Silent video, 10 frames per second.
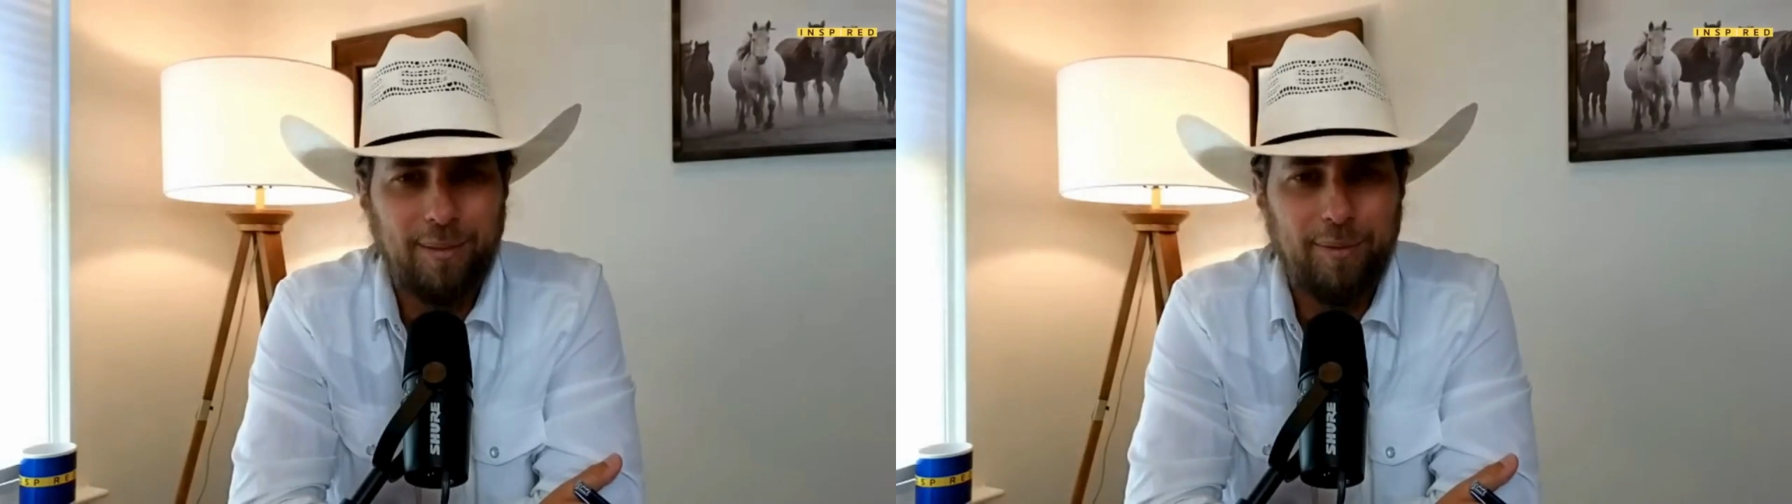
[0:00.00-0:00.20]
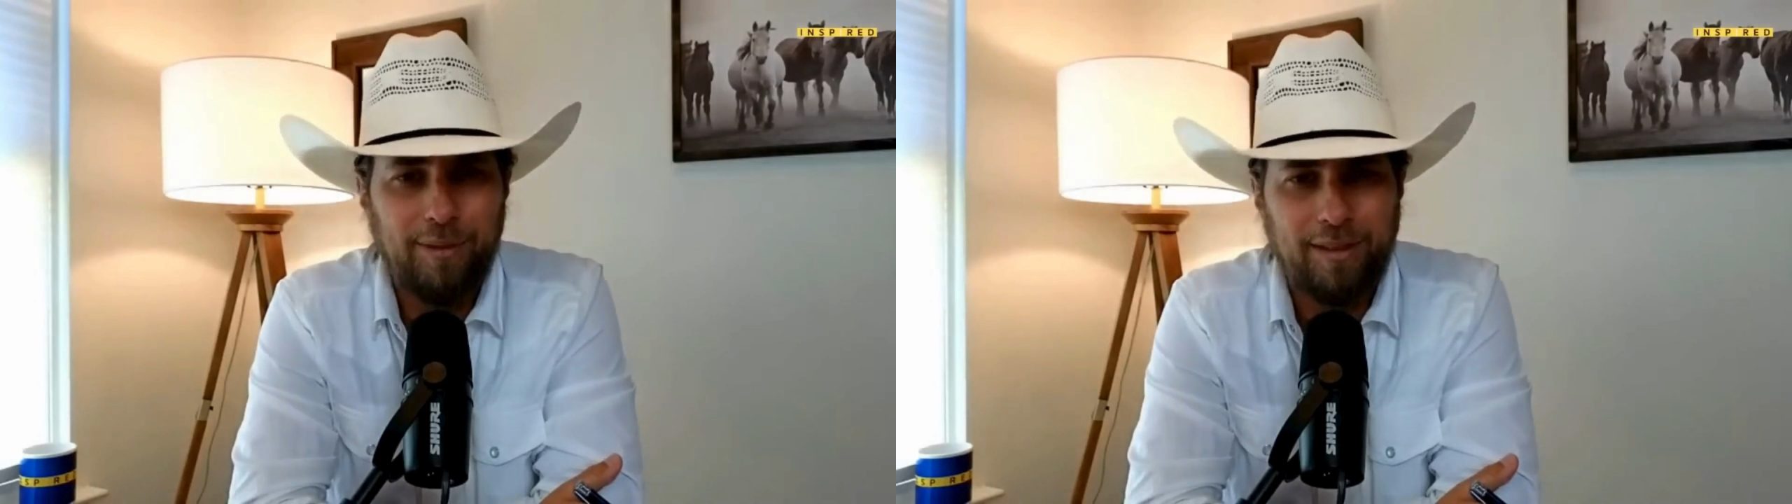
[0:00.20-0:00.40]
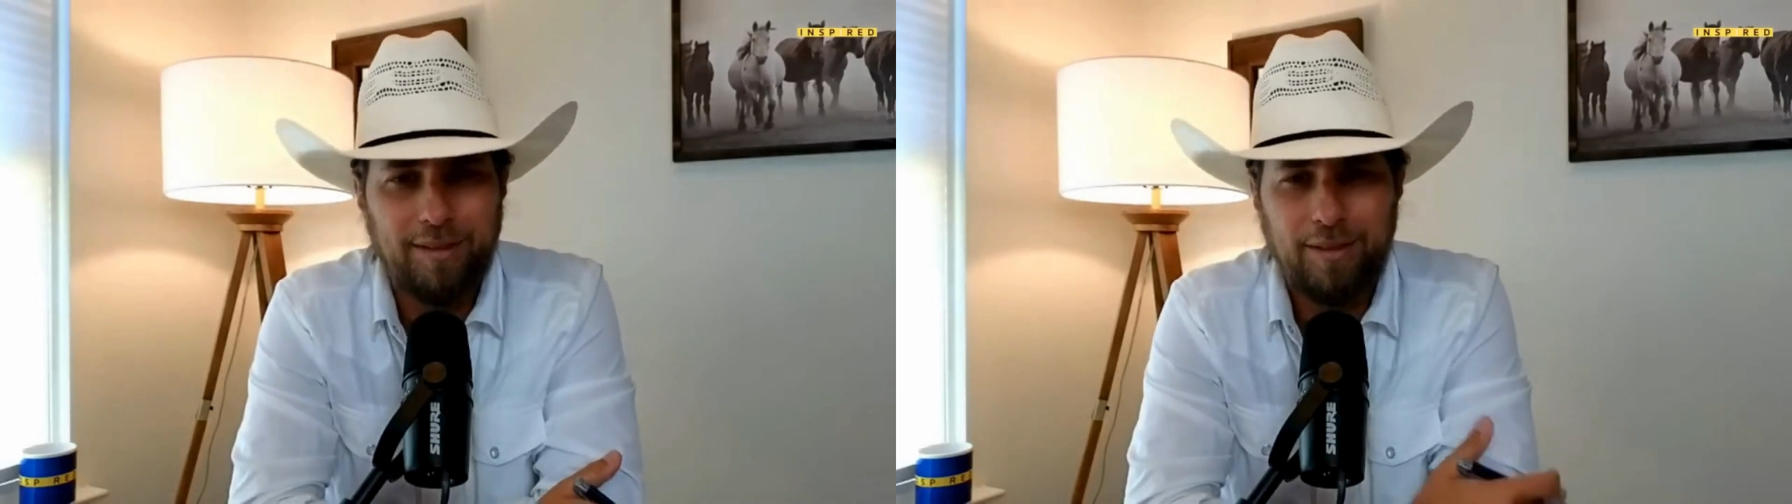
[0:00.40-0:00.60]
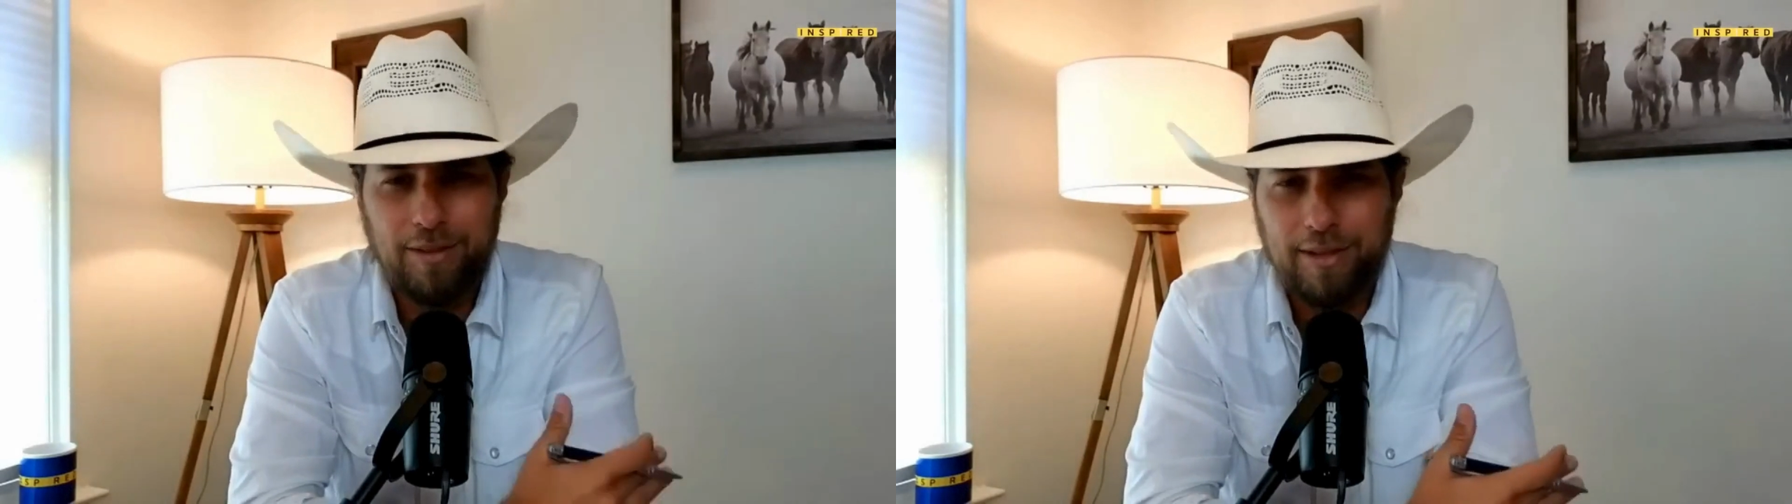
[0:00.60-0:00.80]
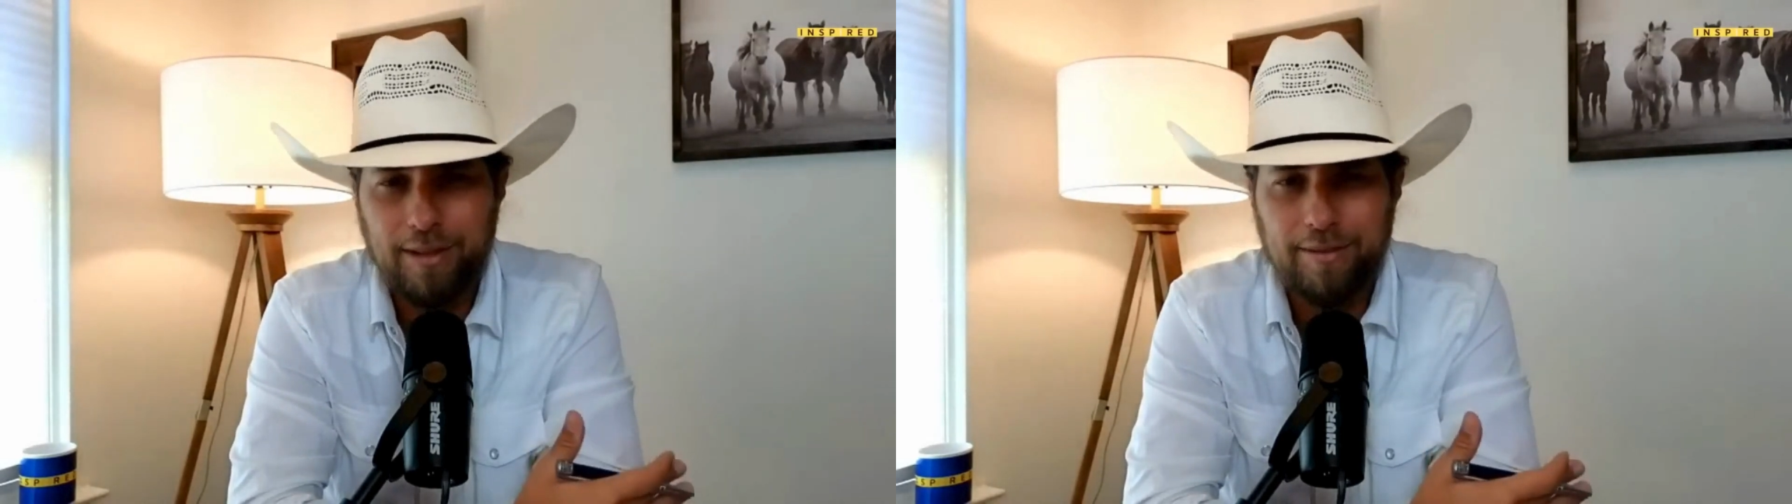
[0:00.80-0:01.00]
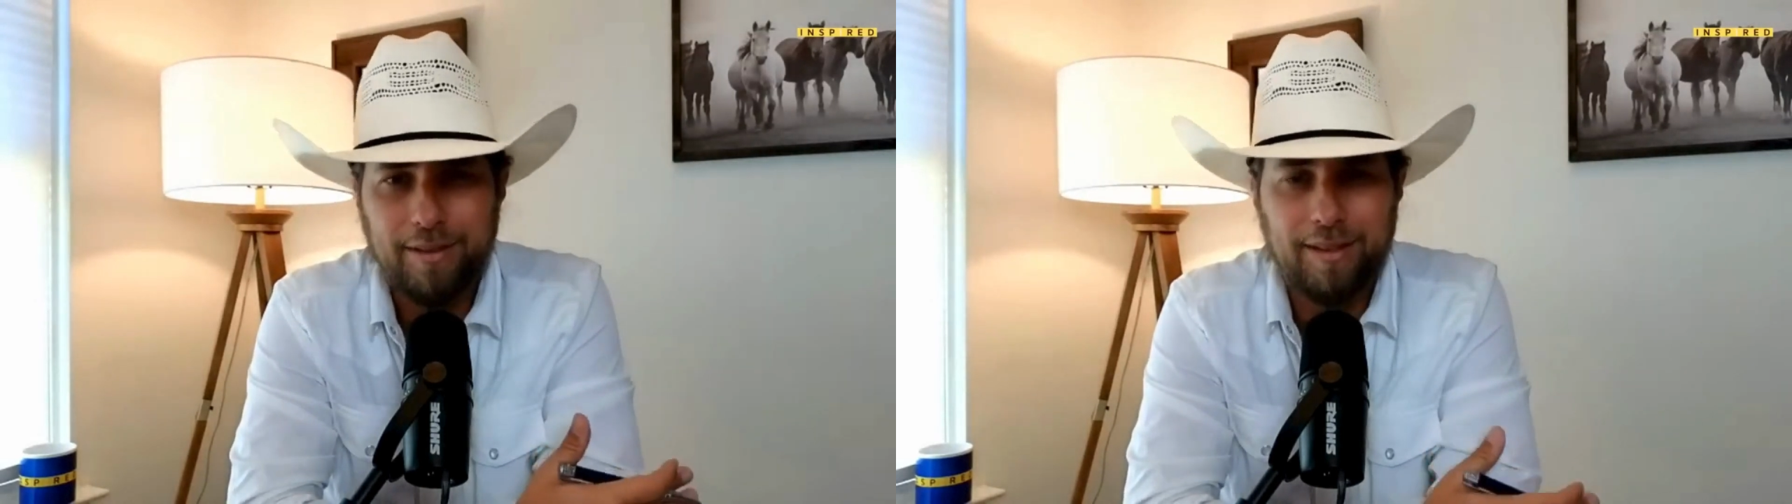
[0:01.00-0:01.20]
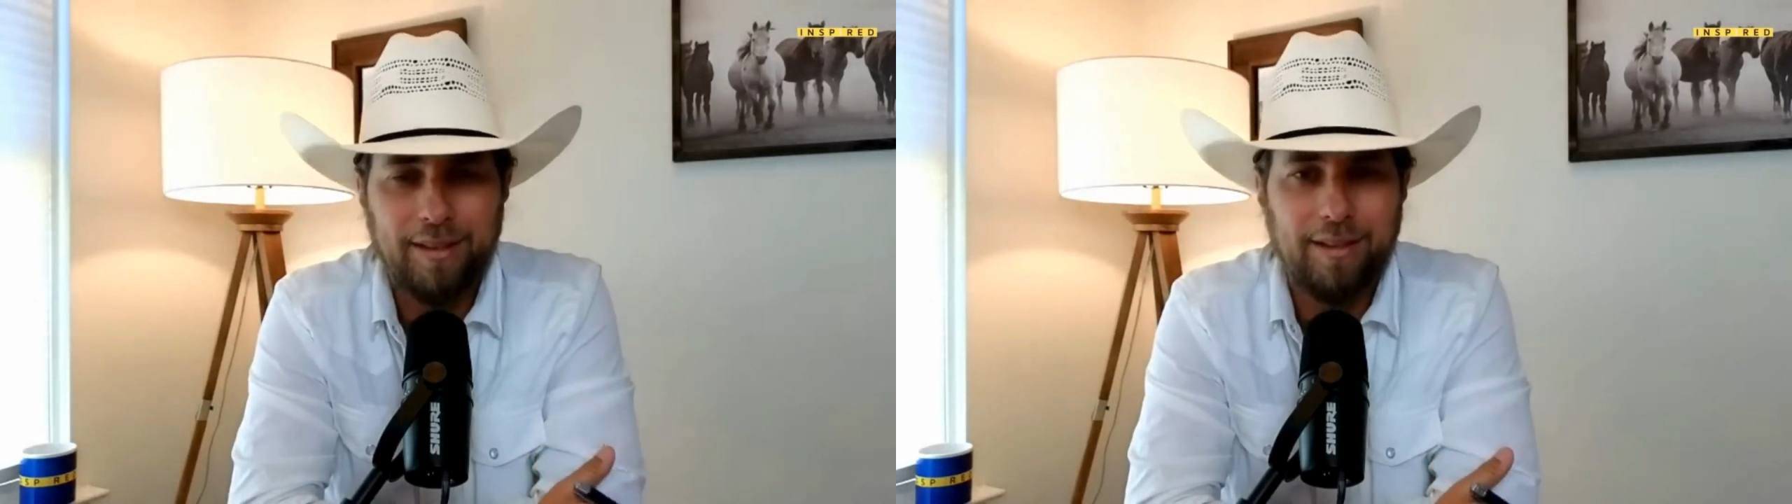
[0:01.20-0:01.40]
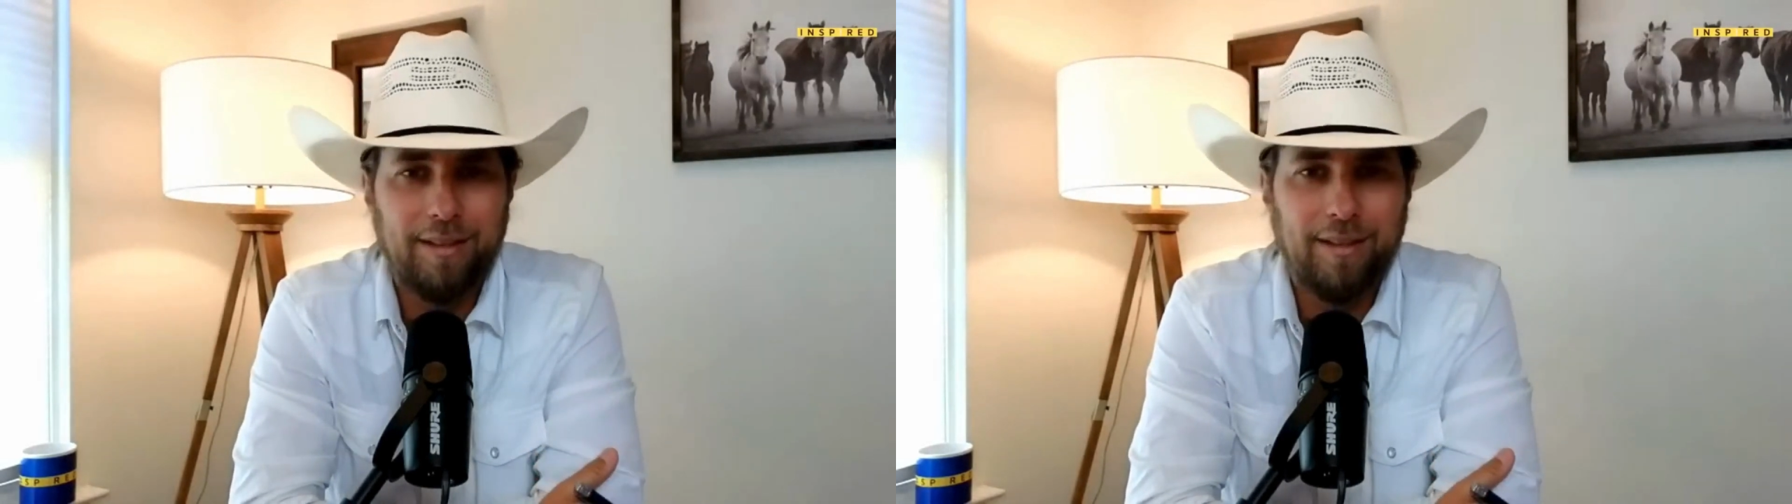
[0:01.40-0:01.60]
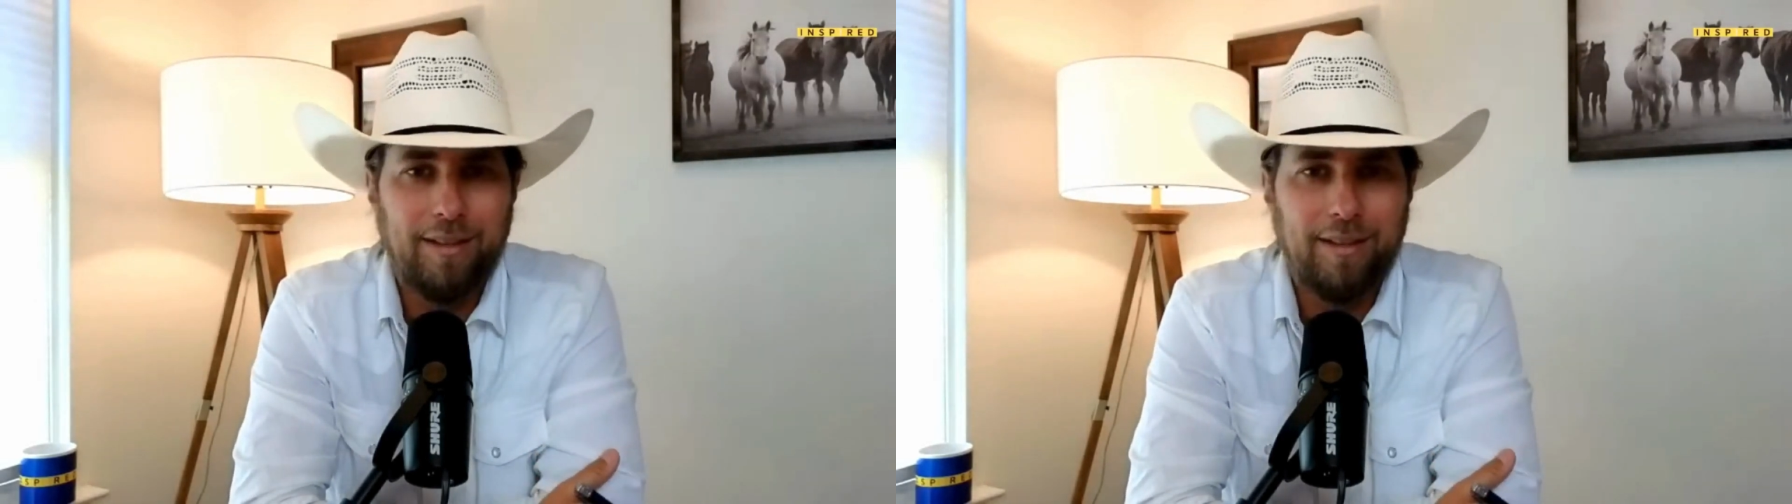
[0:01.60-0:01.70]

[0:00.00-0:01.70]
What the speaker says: you listen, you hear everything,